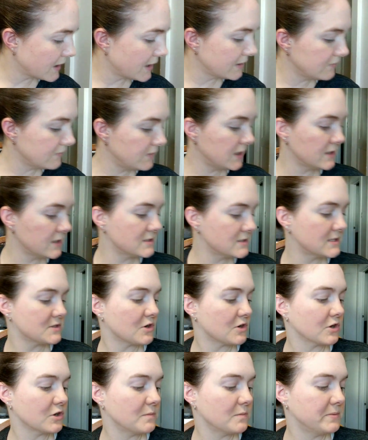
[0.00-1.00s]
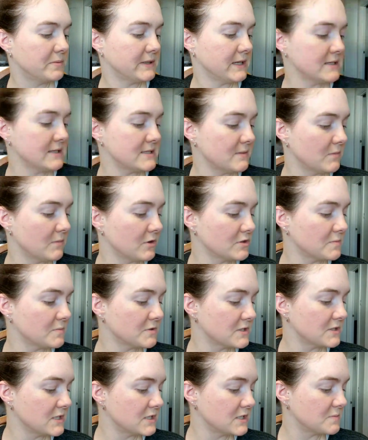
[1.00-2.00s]
Kinda Vegan says, are you planting
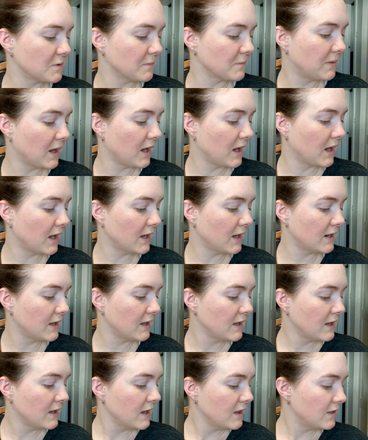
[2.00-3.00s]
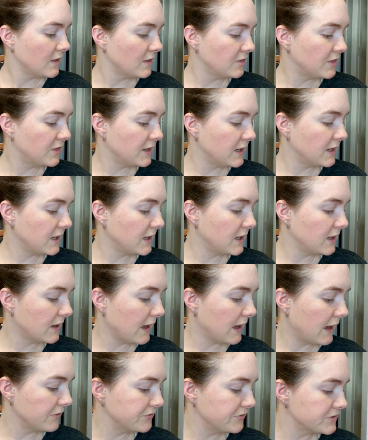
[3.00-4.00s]
multiple seeds per pod, then thinning
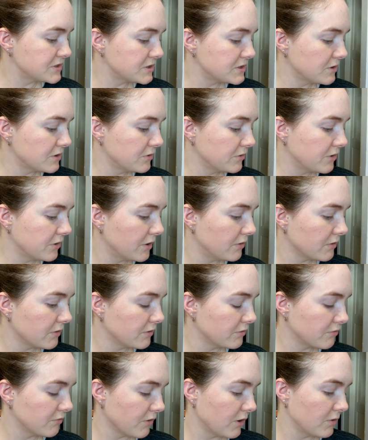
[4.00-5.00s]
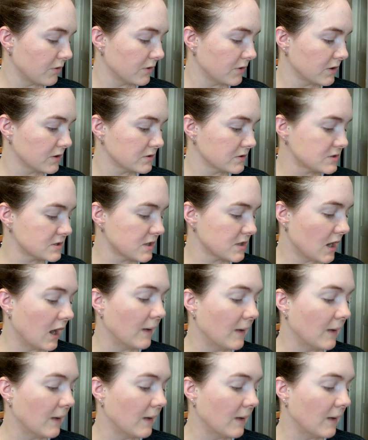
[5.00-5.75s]
out the slow growers?